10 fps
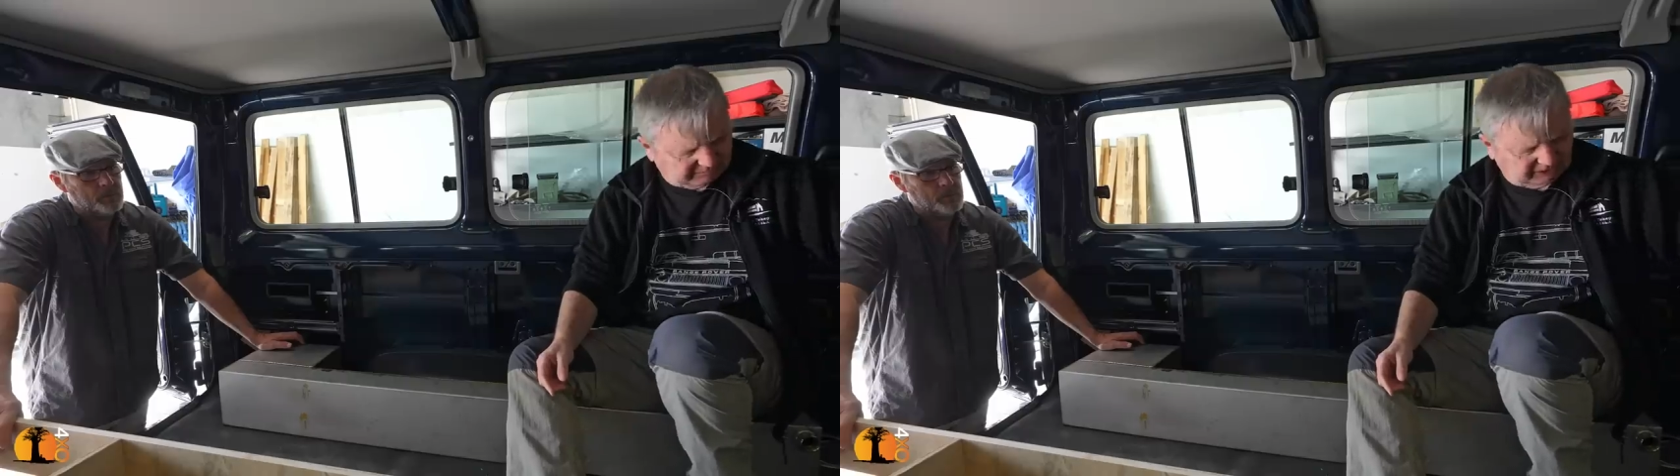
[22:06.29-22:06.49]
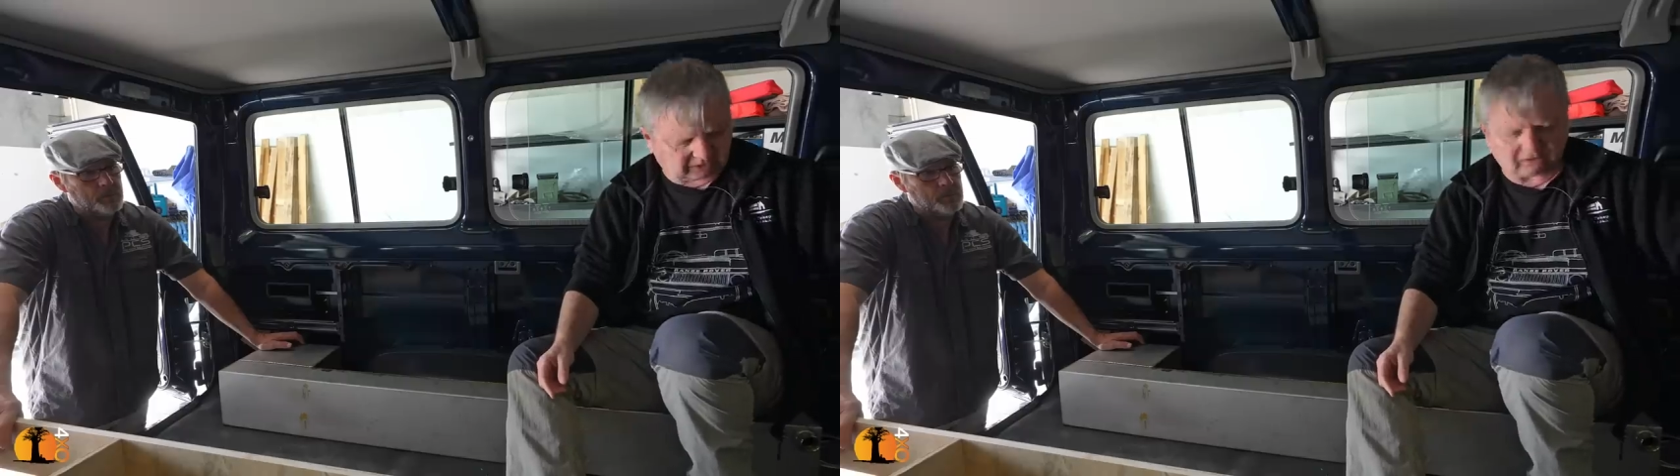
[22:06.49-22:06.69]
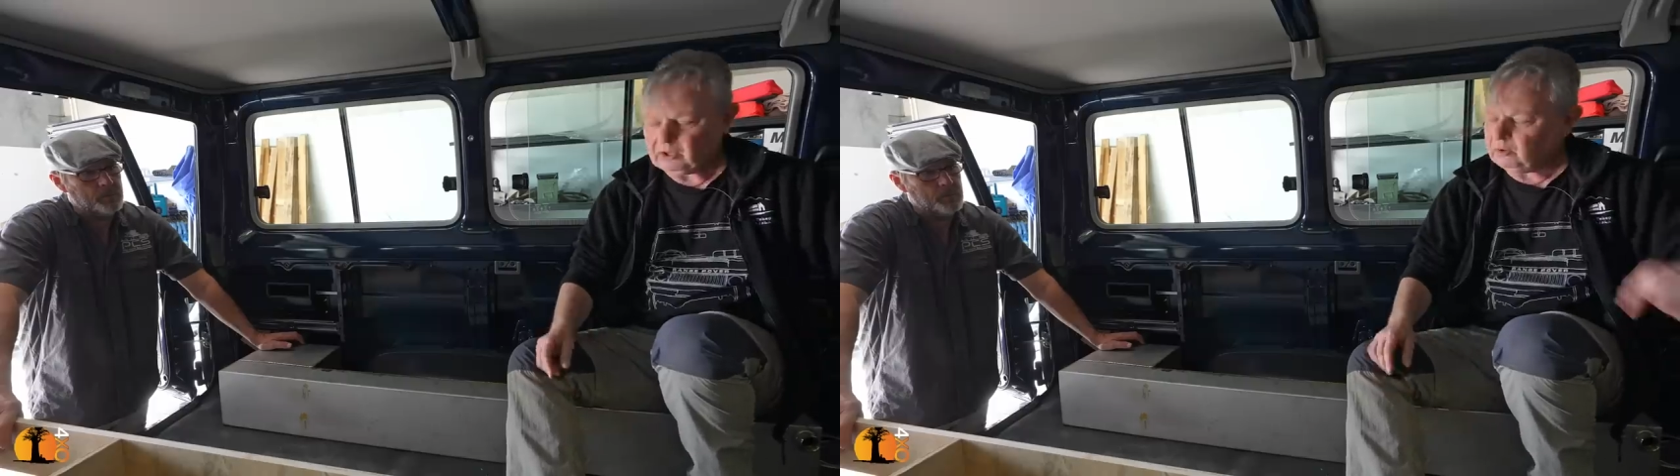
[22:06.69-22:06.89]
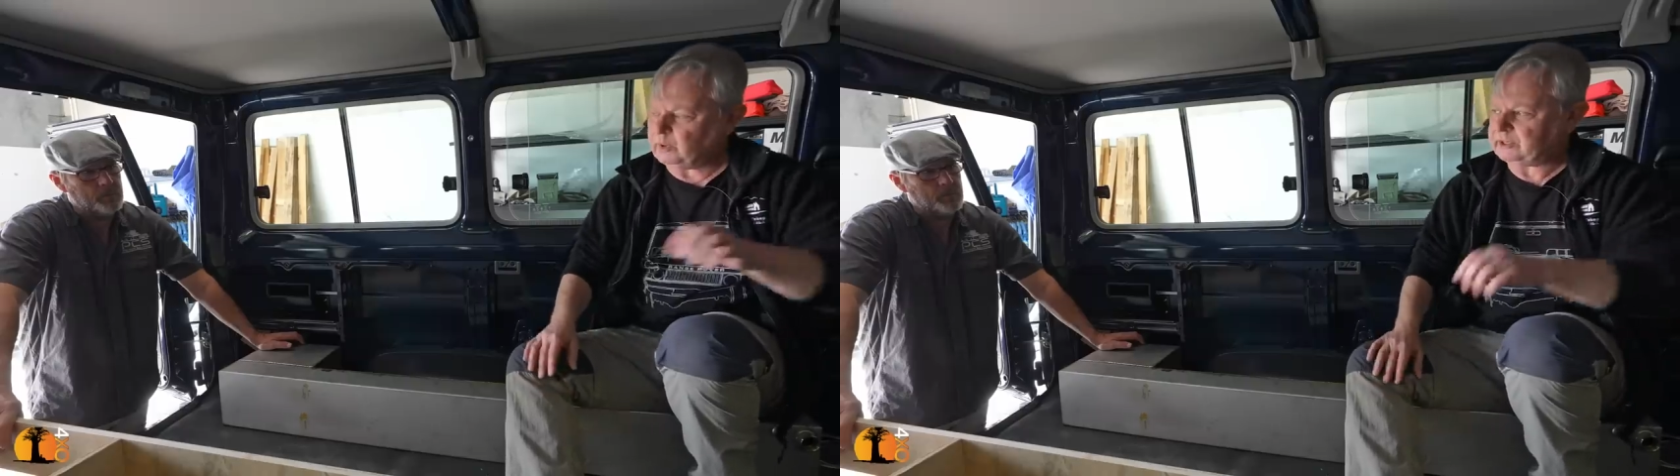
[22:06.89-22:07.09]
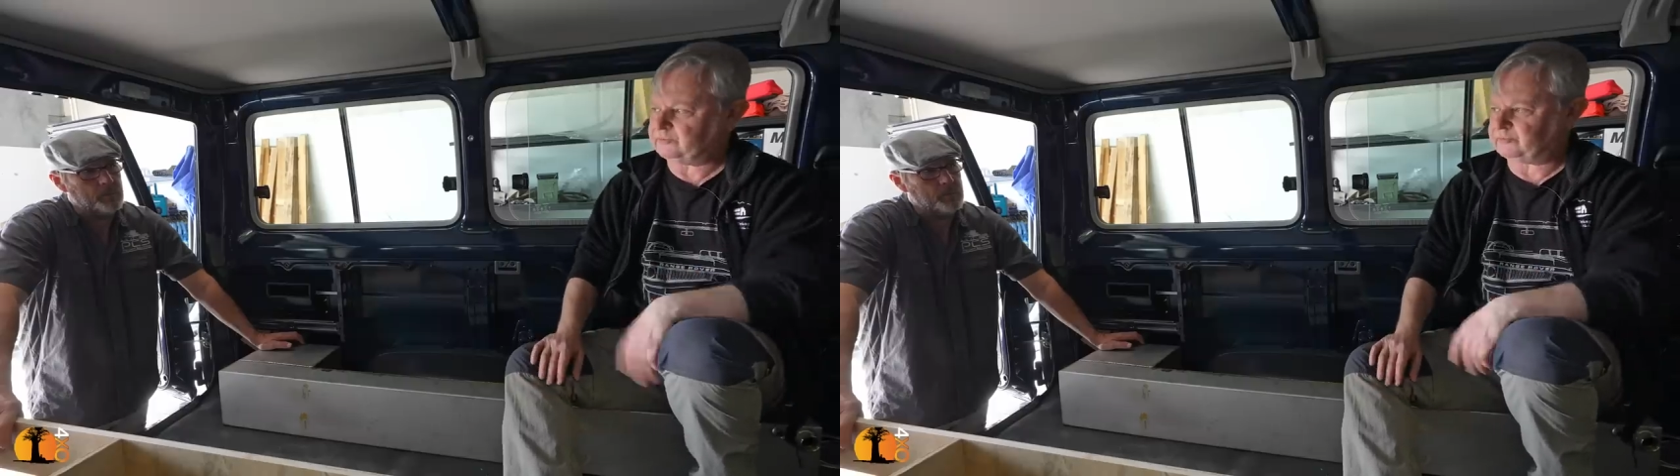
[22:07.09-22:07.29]
middle
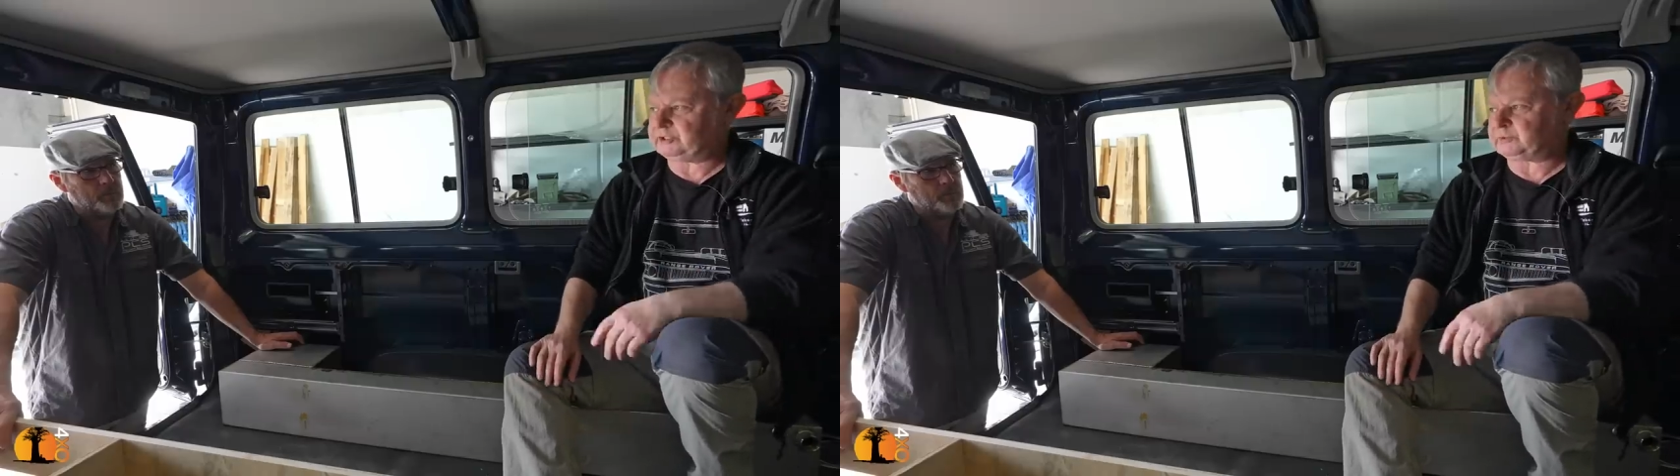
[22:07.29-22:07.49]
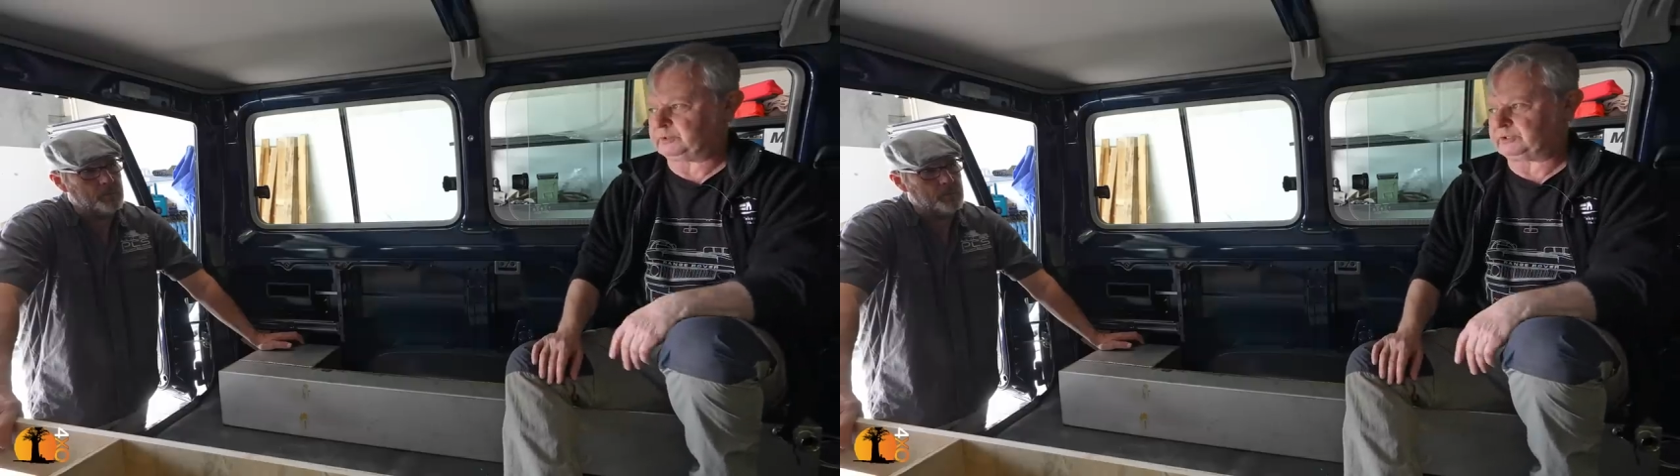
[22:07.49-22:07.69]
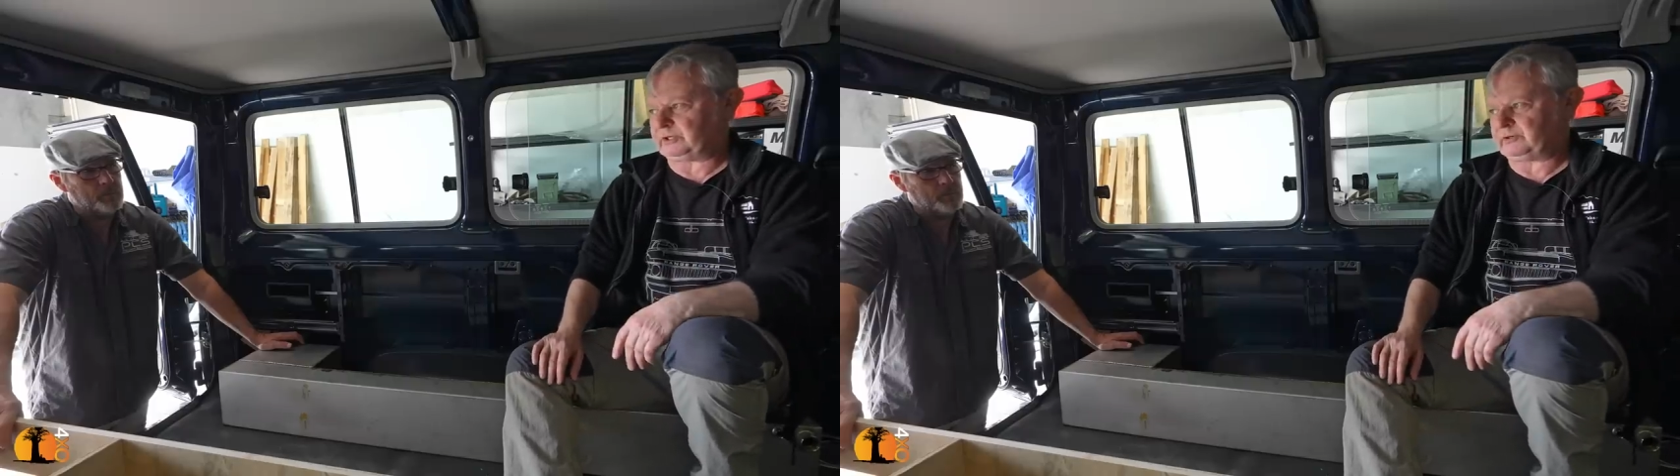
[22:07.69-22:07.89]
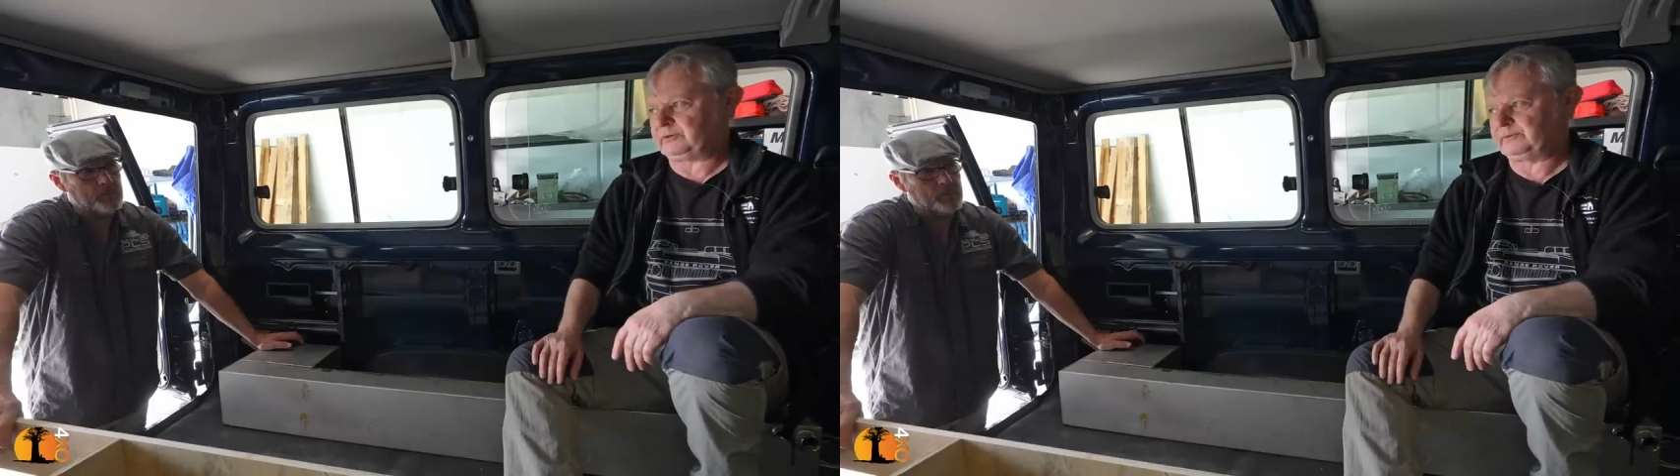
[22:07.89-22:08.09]
where the fridge would go.